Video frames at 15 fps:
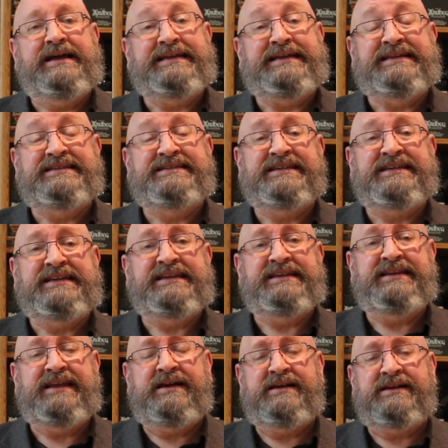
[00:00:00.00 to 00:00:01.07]
is
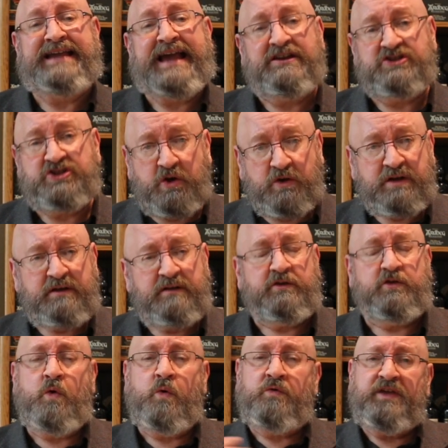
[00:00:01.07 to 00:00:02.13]
in Calistoga,
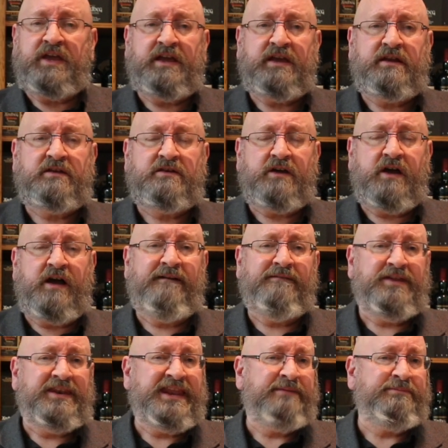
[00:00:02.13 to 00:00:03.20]
the north end of
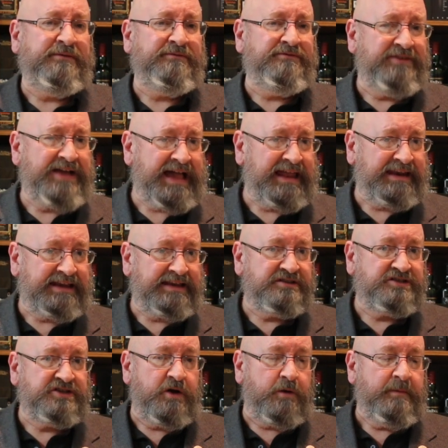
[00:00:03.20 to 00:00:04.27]
the Napa Valley.
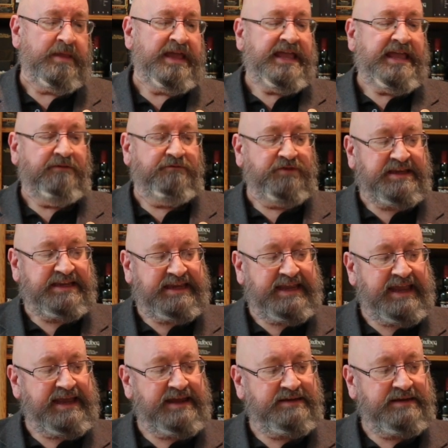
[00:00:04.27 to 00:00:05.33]
So if you
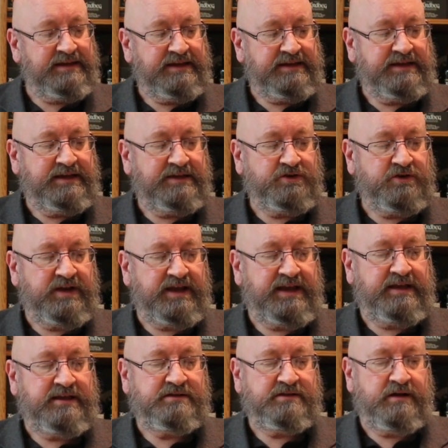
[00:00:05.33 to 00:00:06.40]
can't get your
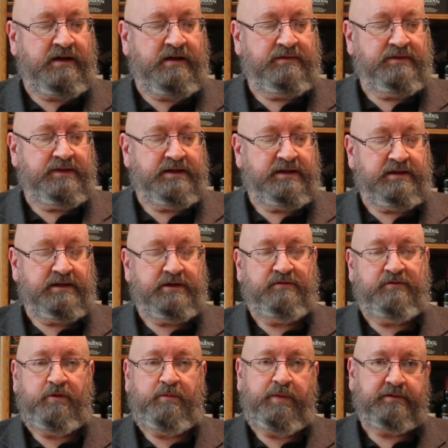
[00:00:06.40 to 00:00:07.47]
hands on the
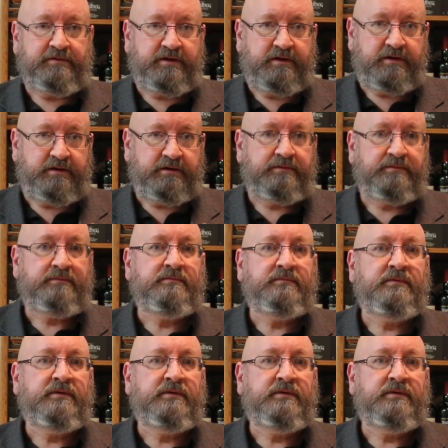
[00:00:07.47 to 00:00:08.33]
Leoville Barton,